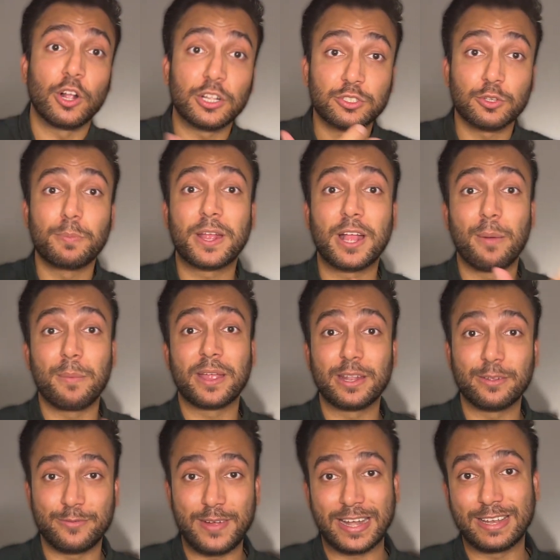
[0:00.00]
becoming an
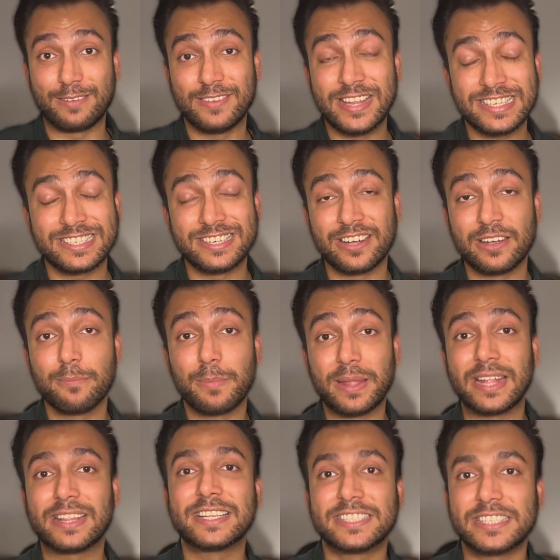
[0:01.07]
effective listener, but
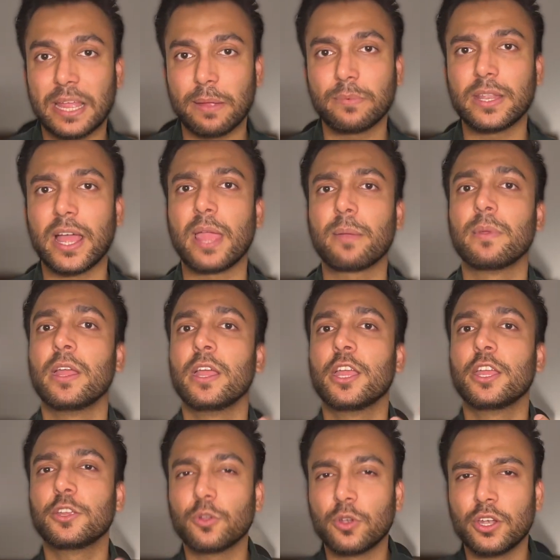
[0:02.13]
at the same time,
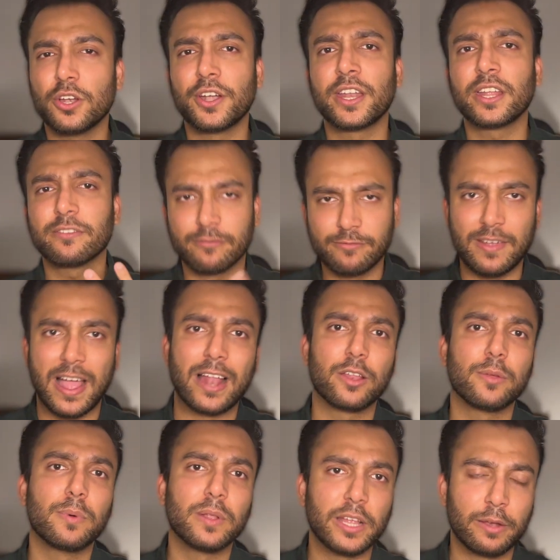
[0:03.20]
you're learning
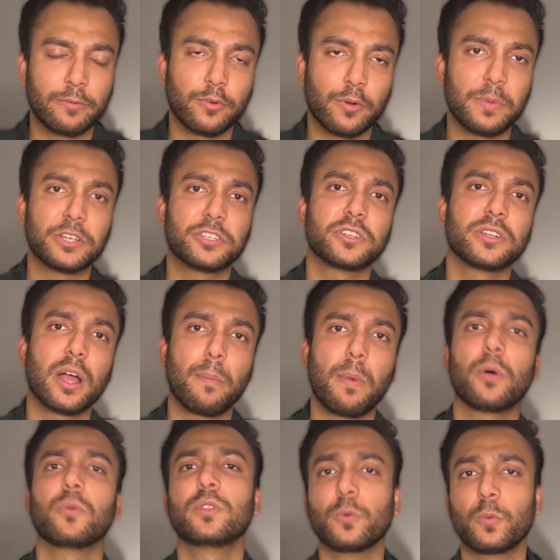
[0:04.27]
valuable information
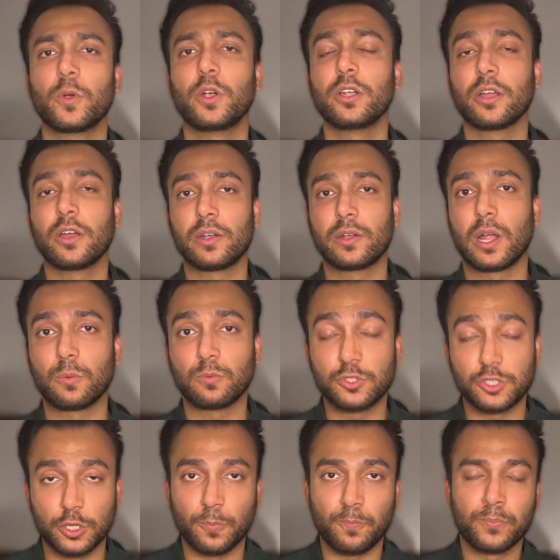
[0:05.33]
about the world
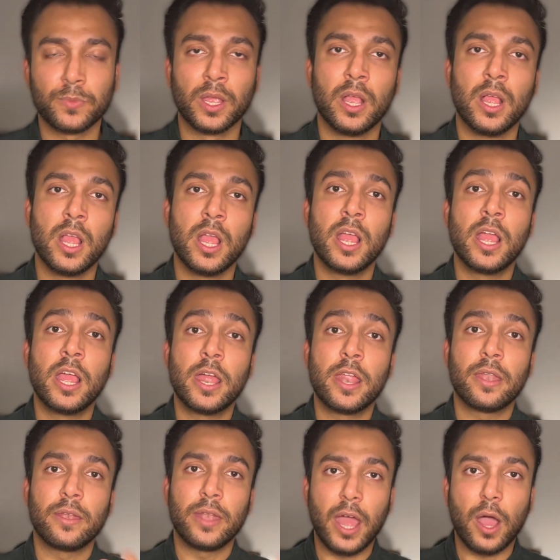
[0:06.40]
around you.
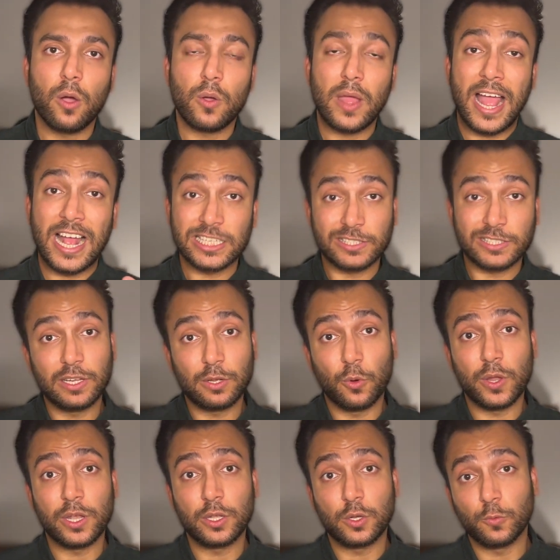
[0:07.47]
Now, as we go
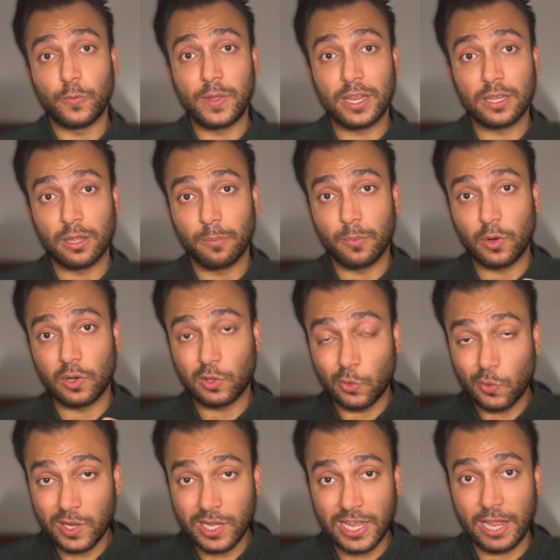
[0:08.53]
into week number
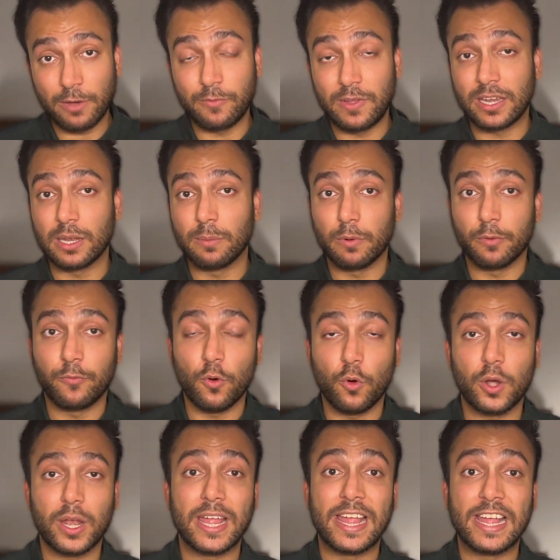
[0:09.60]
3 and week number
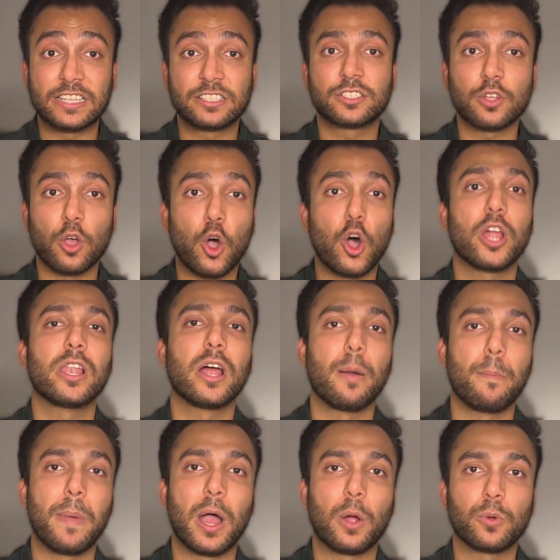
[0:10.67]
4, it's all
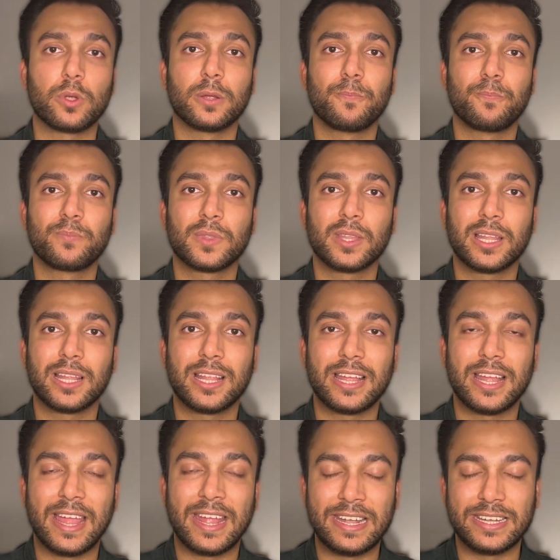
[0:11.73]
about
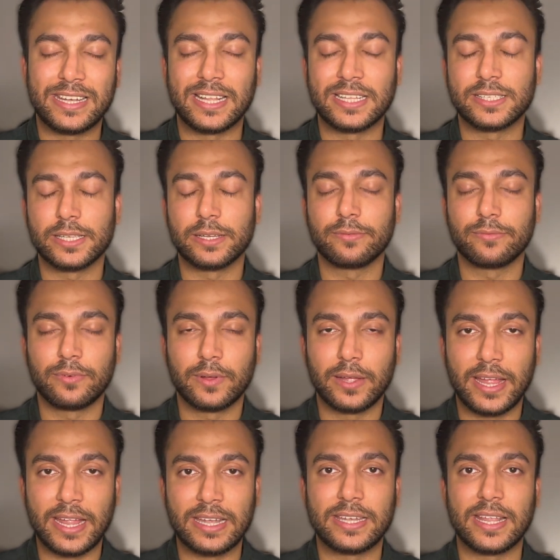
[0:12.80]
intensive
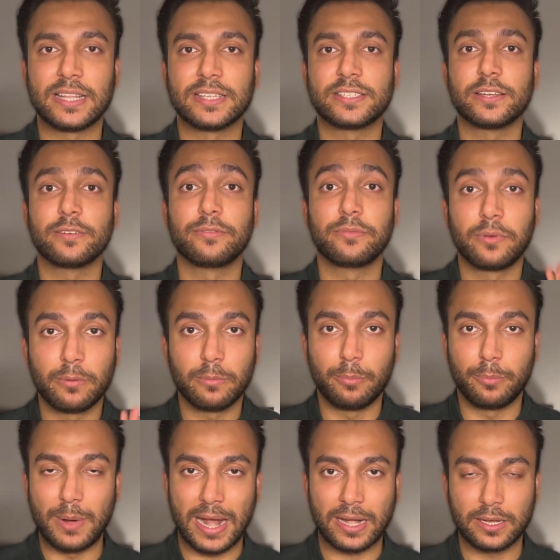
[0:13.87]

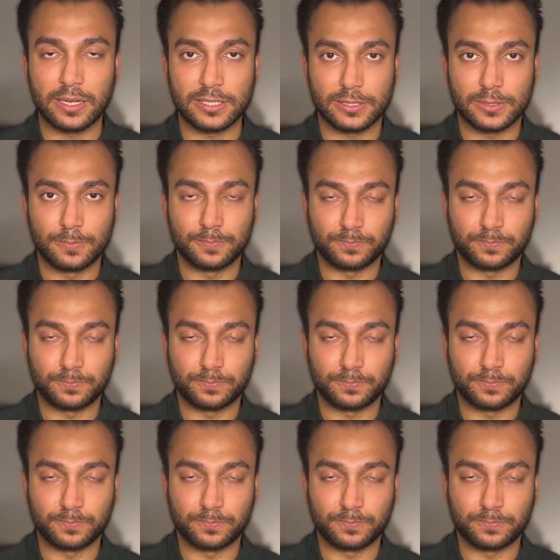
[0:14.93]
practice.